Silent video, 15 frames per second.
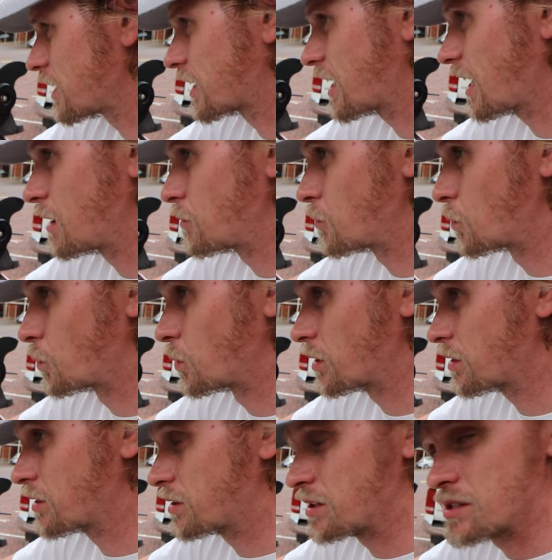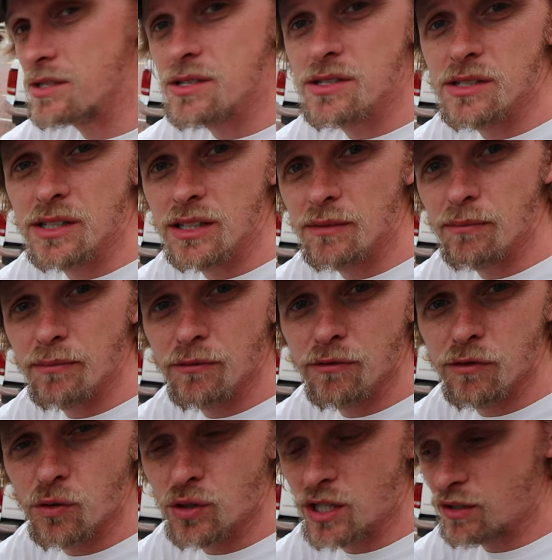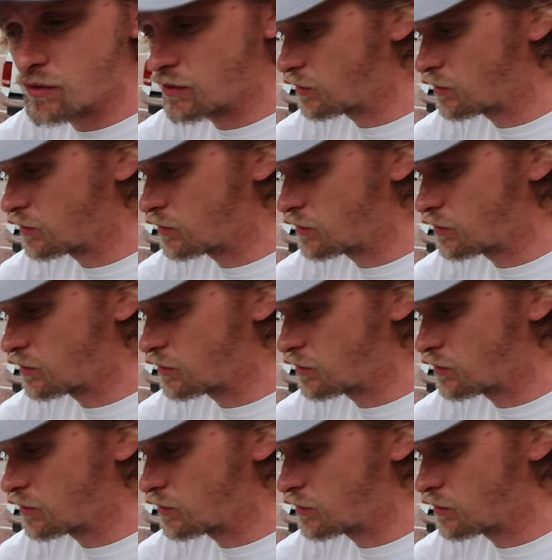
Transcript: that came with this um, Ford